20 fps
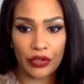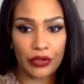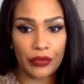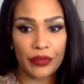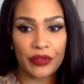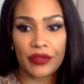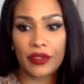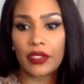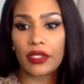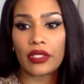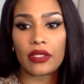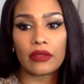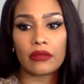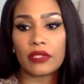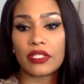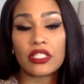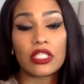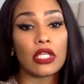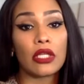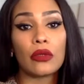going to be thinking.
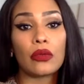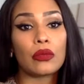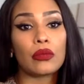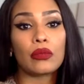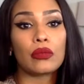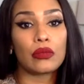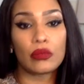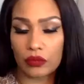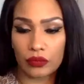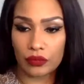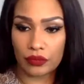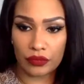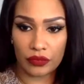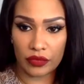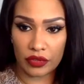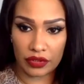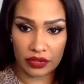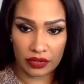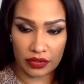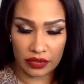That's it.
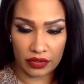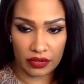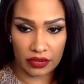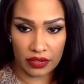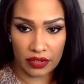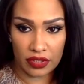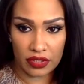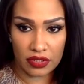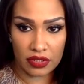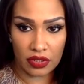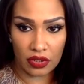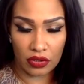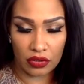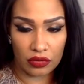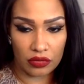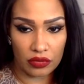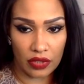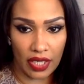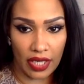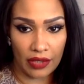
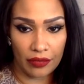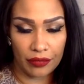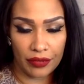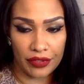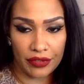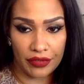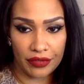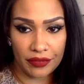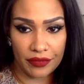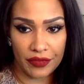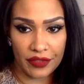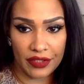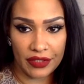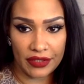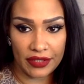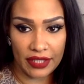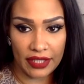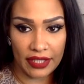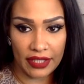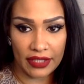So I'd rather them think
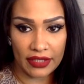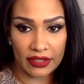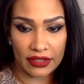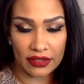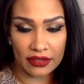that